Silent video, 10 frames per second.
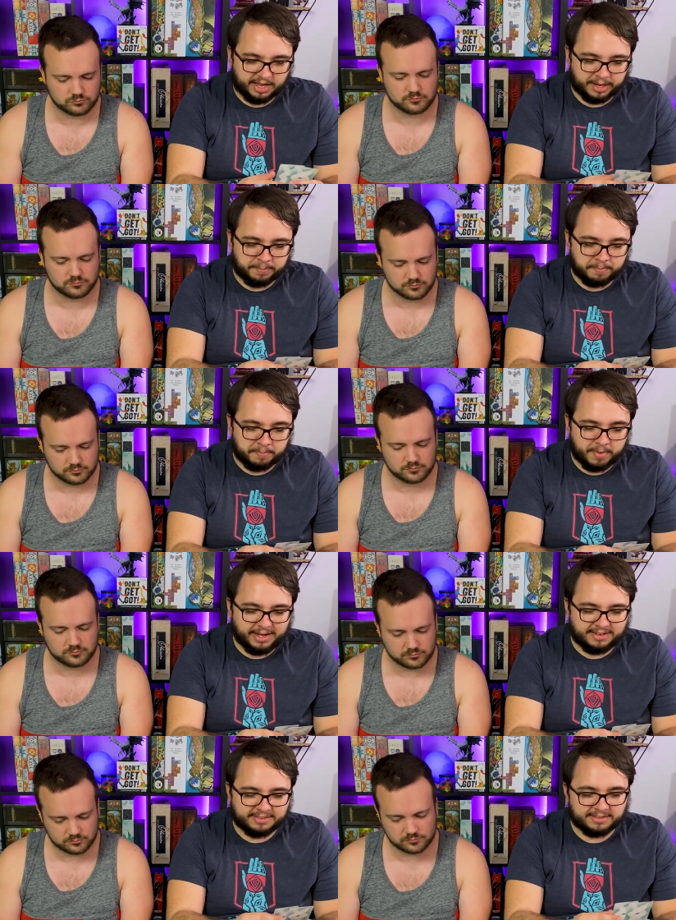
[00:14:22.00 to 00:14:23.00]
Speaker 1: and it
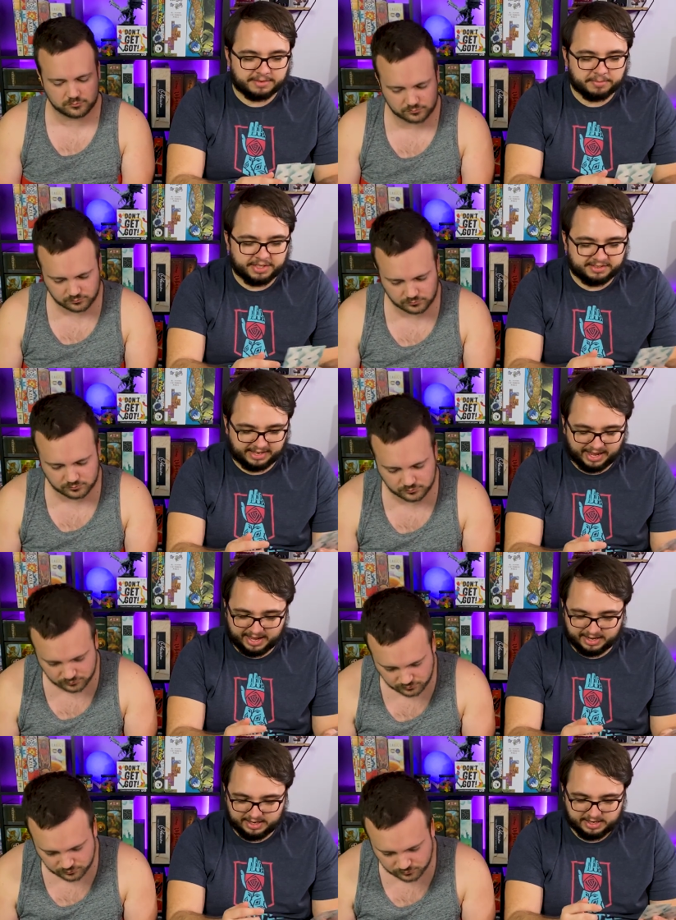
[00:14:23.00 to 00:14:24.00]
makes me
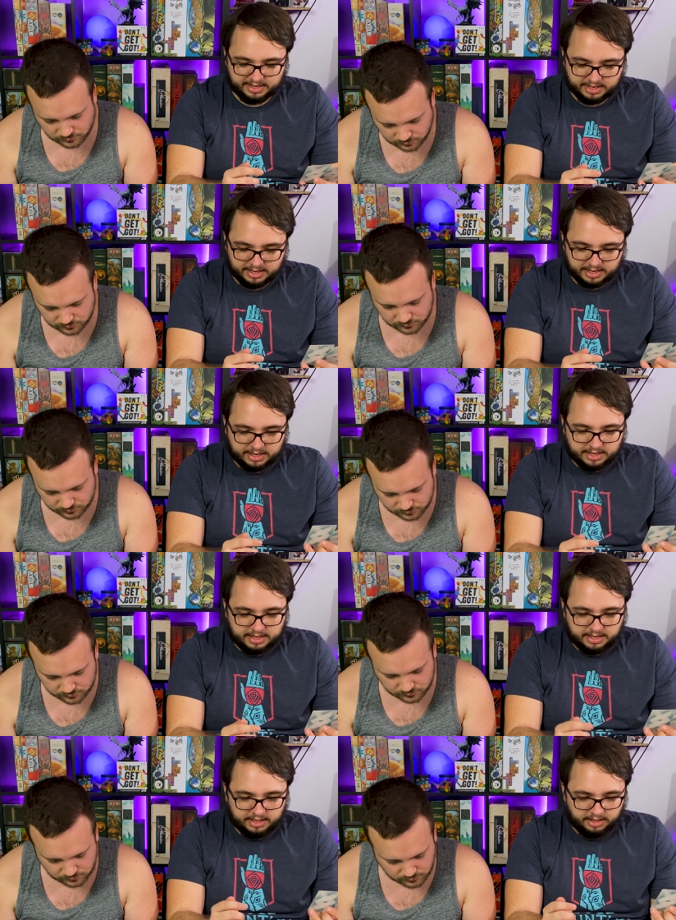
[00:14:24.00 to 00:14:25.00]
sad.
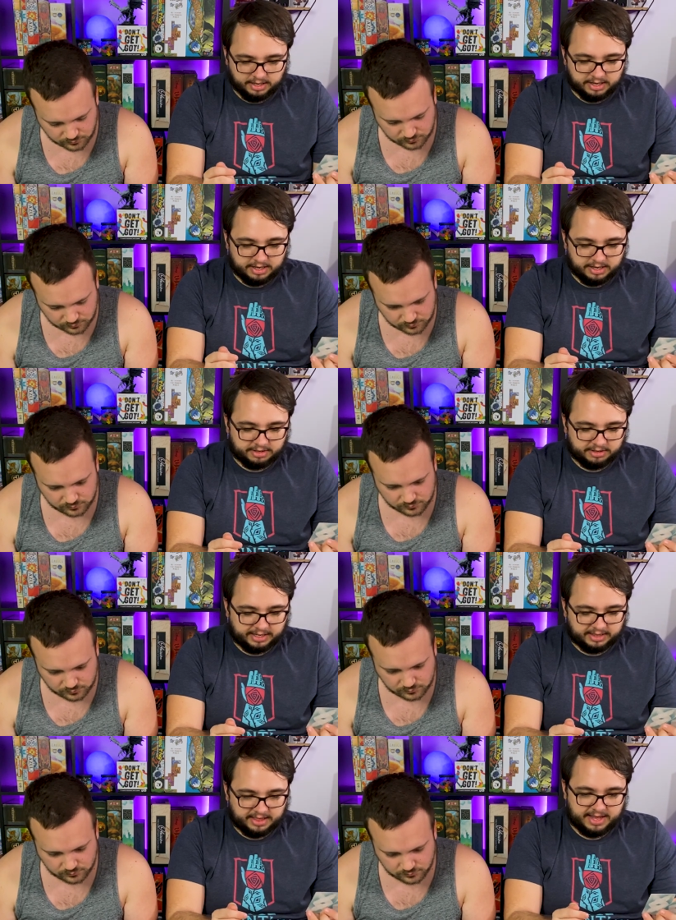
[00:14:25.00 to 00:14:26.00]
Oh, I don't
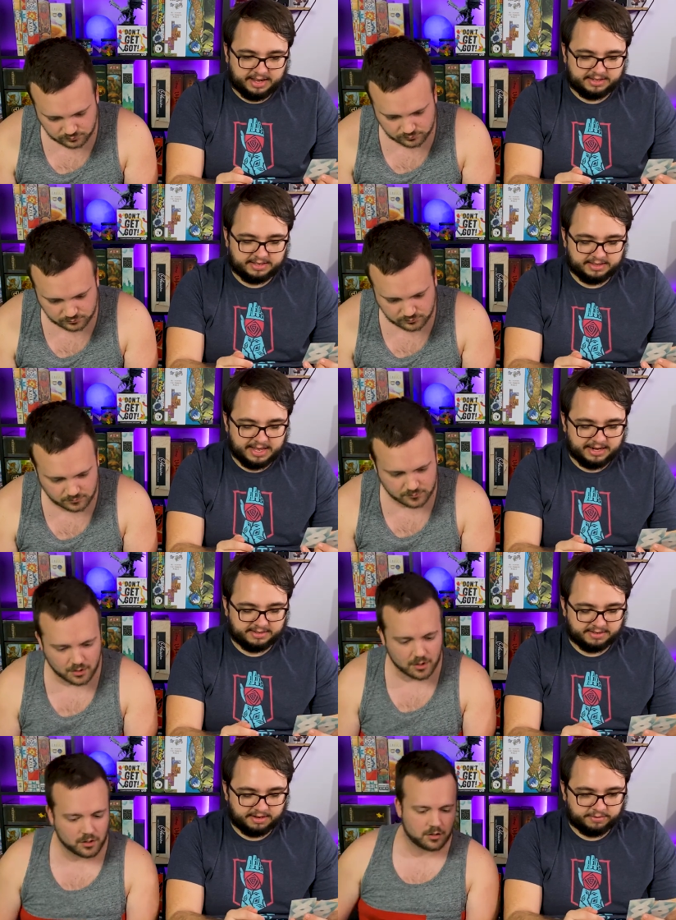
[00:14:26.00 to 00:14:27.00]
like that. That
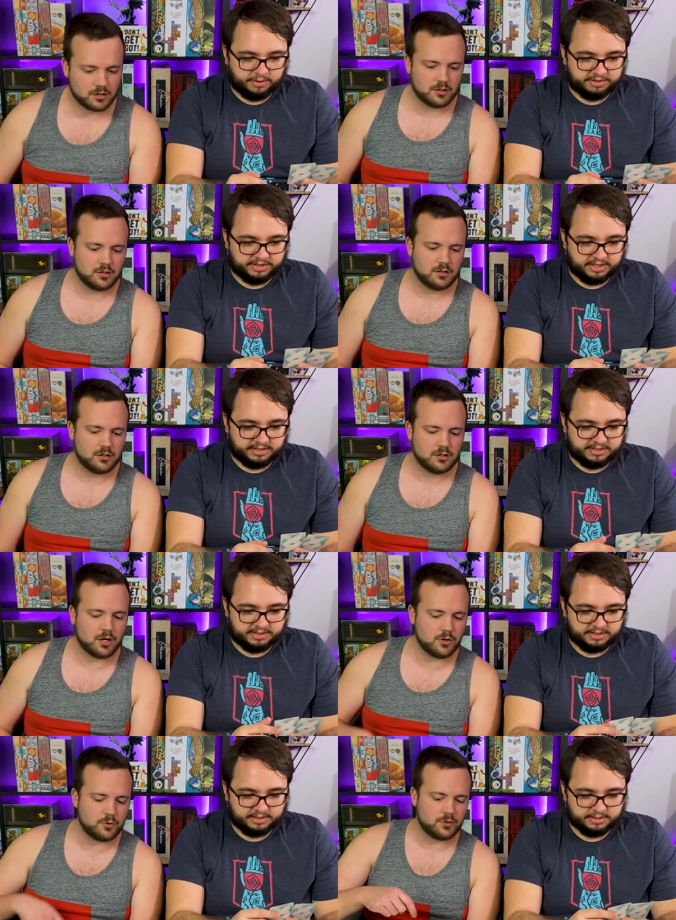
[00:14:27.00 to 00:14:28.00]
is unfortunate.
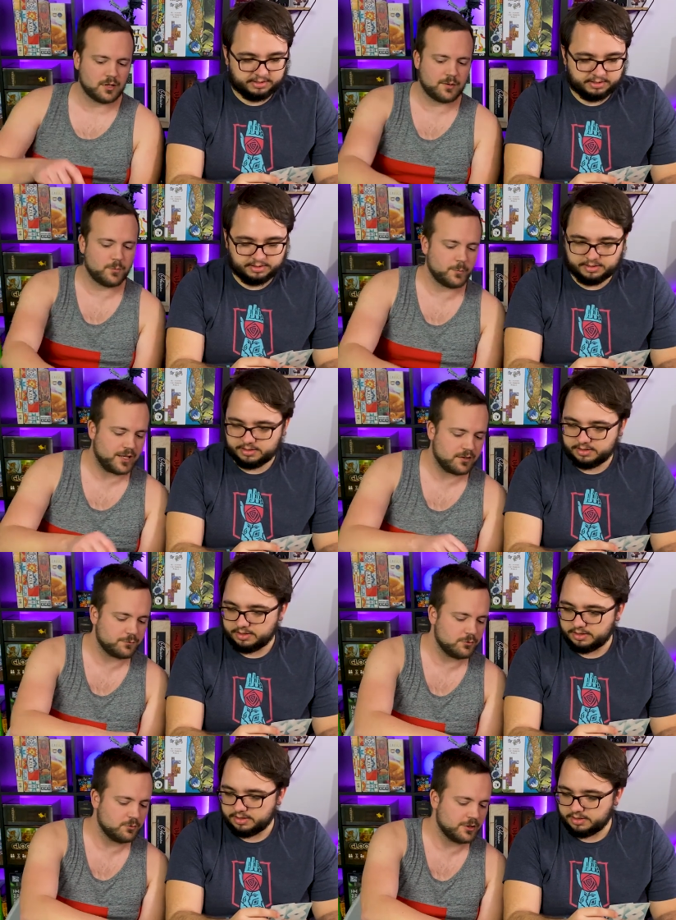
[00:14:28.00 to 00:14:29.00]
Speaker 2: Oh, and when we gain
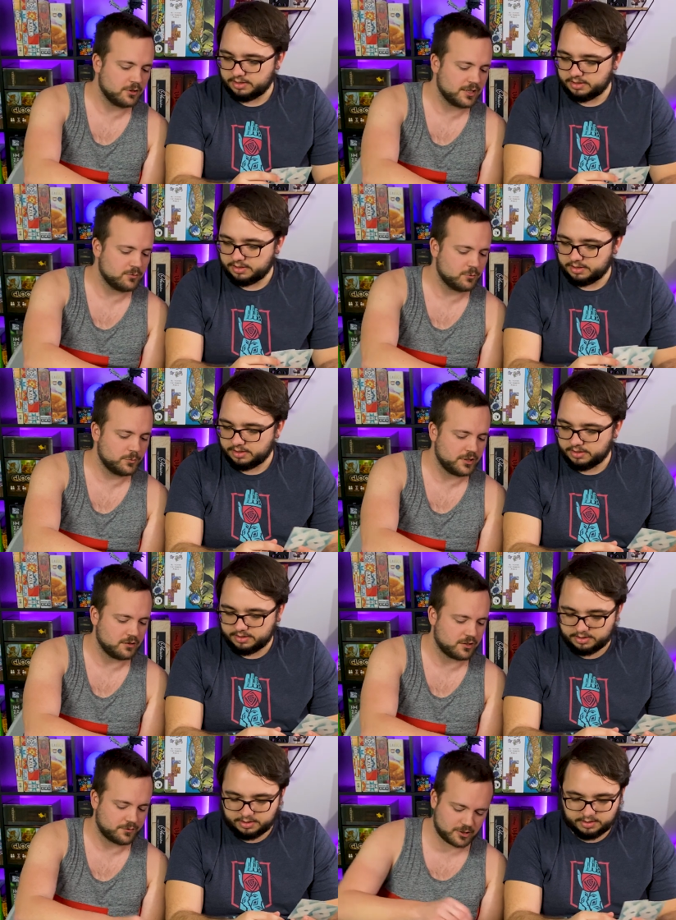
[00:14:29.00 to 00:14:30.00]
food, we all gain one
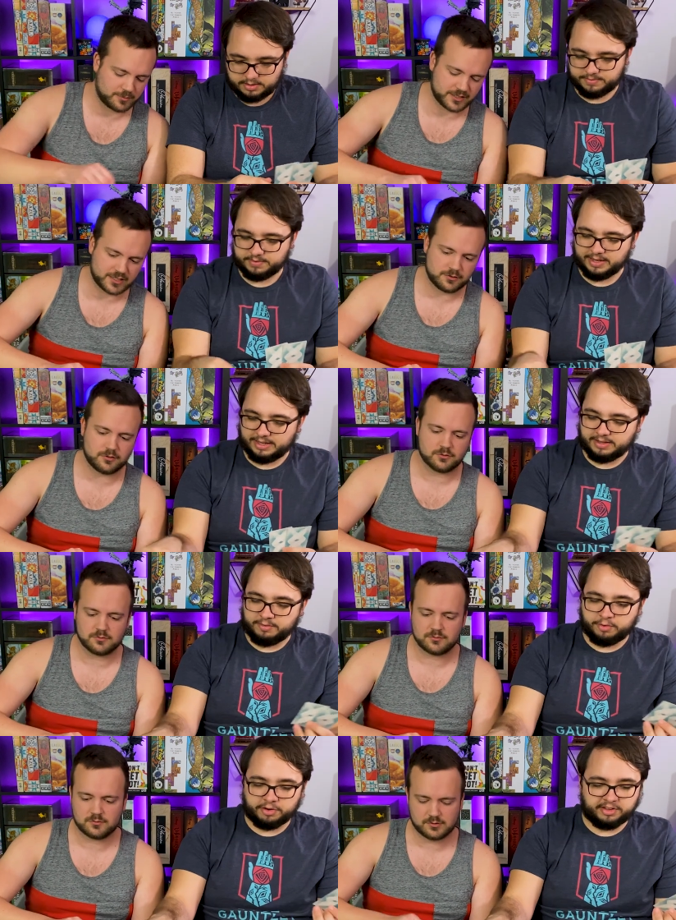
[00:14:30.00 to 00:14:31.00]
wheat. I forgot about that well, too.
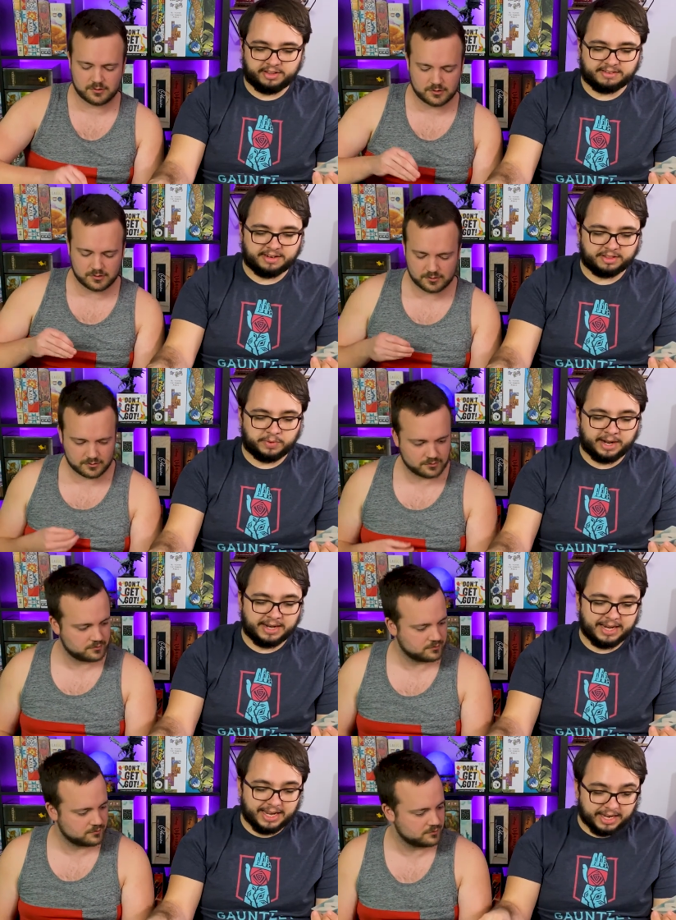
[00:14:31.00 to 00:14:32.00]
Speaker 1: Unfortunately, that's not the one I
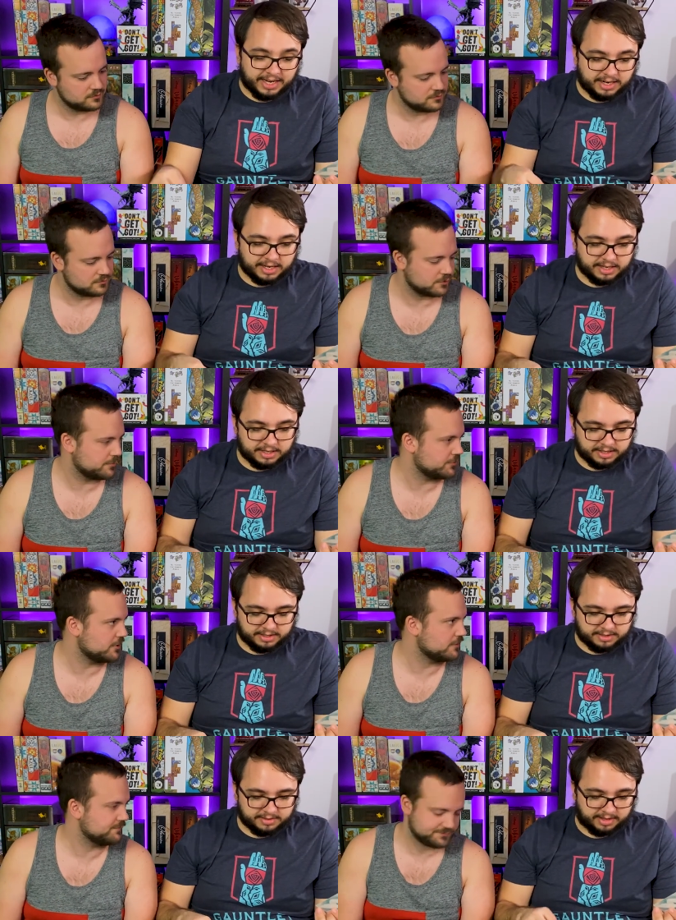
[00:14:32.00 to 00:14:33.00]
need. Oh, I'm
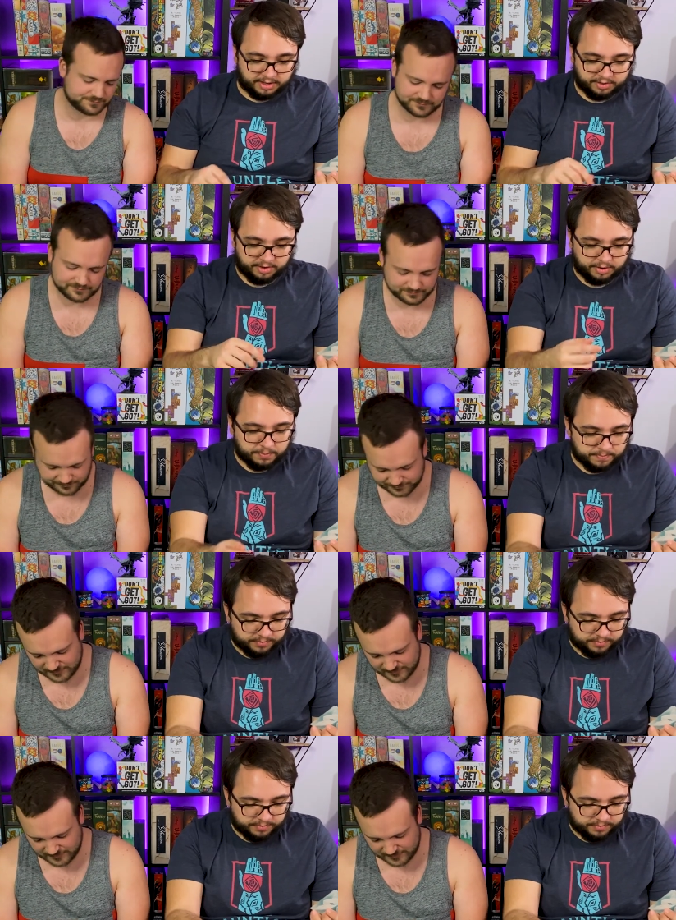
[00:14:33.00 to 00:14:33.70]
sorry. Thank you though.